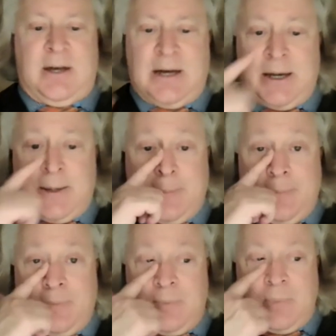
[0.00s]

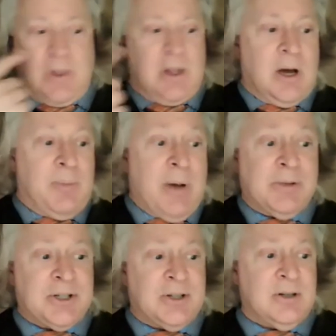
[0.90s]
A
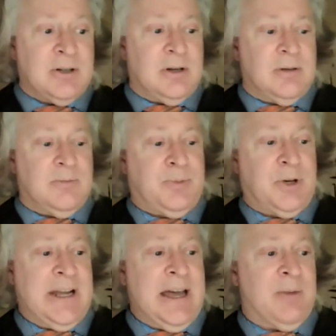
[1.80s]
publisher
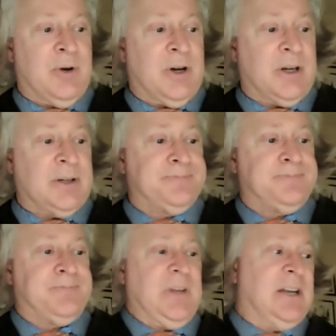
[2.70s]
putting out a book,
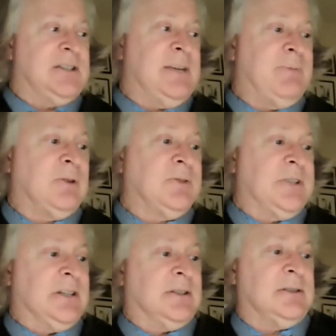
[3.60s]
a typical
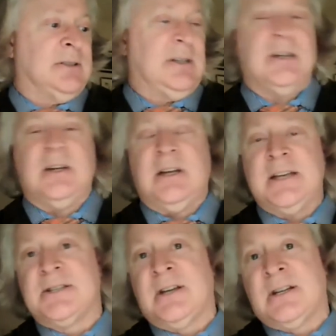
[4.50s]
deal,
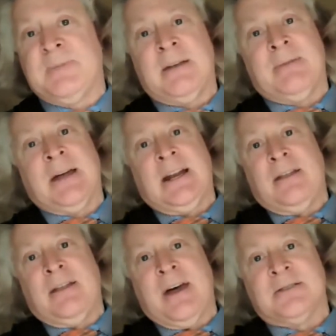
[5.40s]
is going to spend about
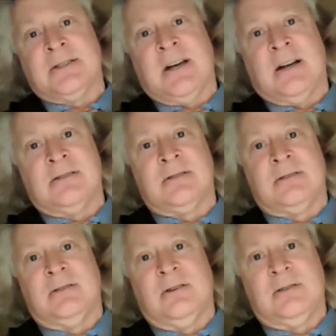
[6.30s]
$80,000
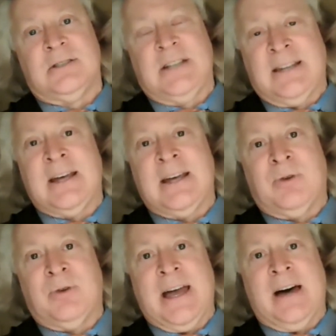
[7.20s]
to get that
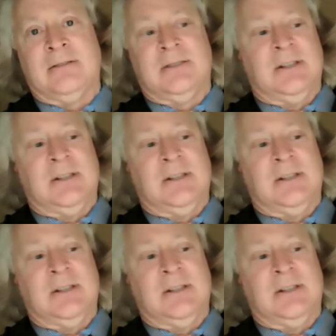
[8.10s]
book out.